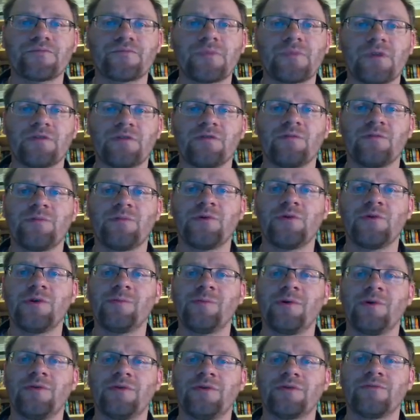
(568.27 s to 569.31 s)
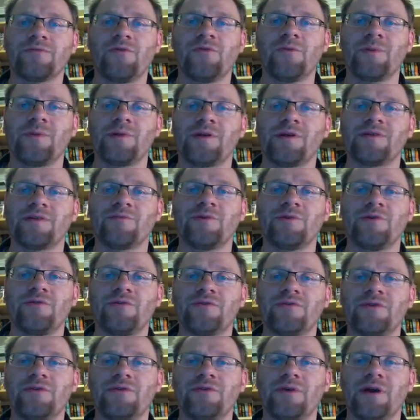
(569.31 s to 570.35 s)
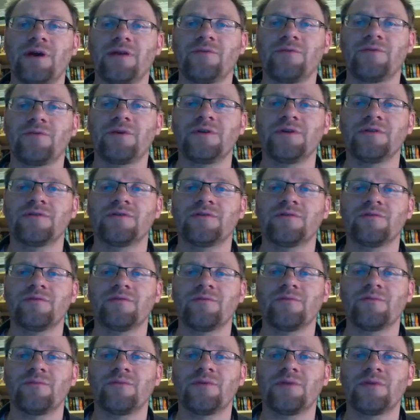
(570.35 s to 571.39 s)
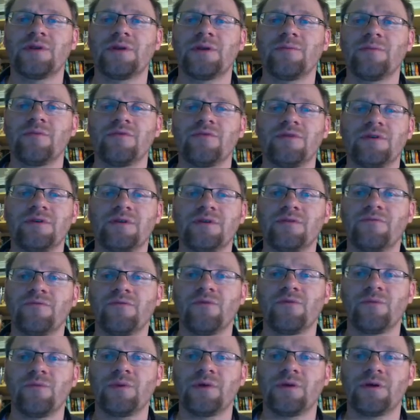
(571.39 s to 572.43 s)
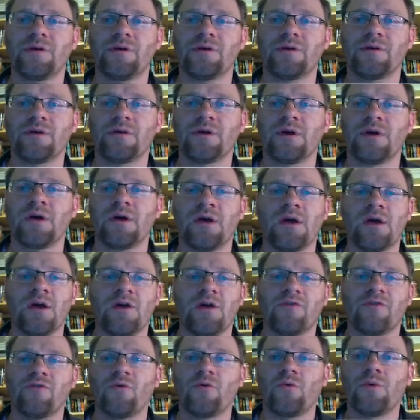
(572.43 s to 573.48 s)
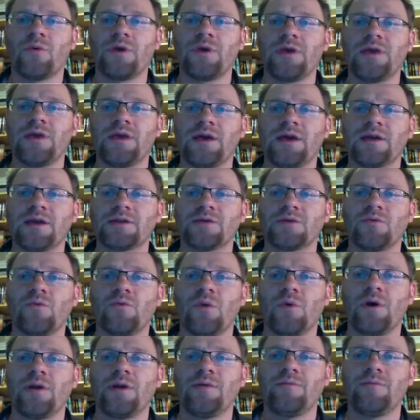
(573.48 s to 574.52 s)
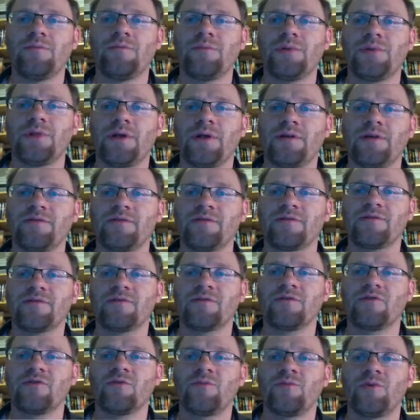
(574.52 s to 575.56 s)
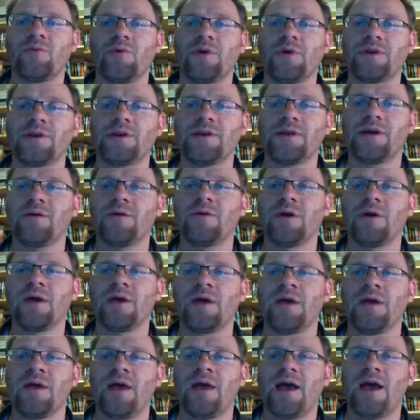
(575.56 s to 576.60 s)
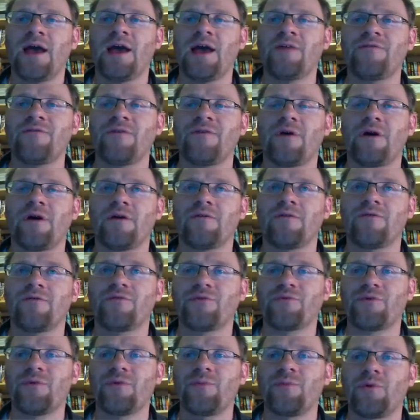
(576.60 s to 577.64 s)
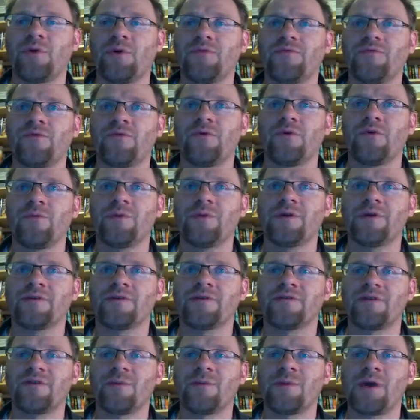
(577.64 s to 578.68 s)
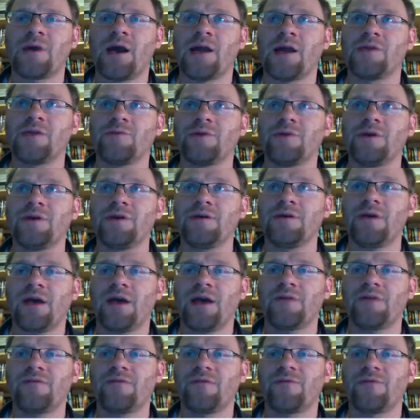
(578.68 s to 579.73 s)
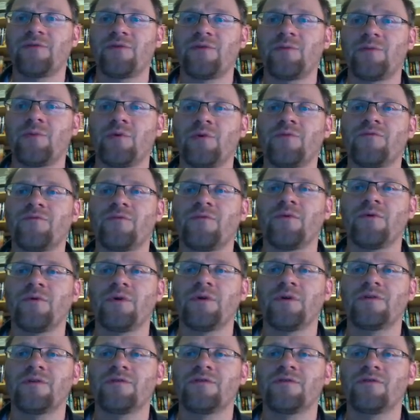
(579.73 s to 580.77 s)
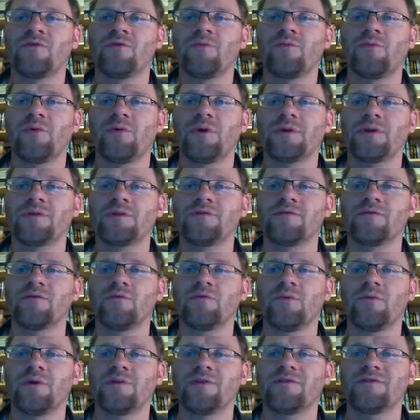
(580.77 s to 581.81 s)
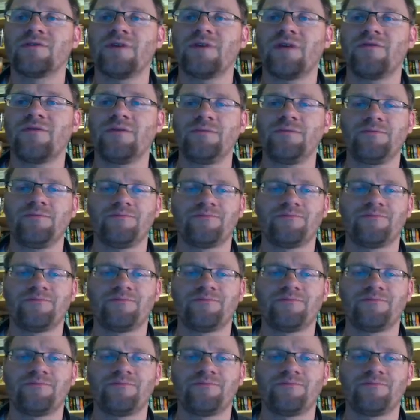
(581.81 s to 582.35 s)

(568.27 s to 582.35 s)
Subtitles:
So the beauty about this formula is we don't have to do that. We just put the numbers into the formula. So we get 1 plus 0 point, now half of 3.4 because it's semi-annually, half of 3.4 is 0.017.